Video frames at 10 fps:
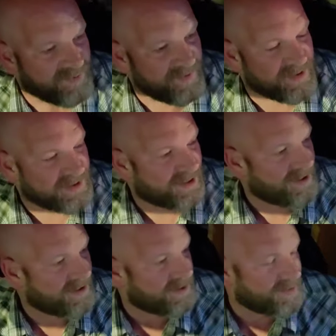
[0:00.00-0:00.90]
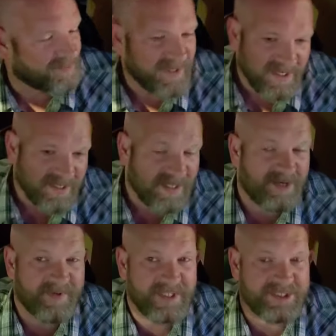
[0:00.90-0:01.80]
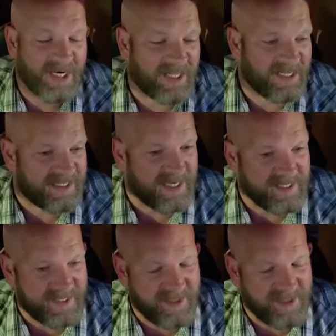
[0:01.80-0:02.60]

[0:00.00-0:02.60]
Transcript: where we're gonna call home. That'll be a solid night.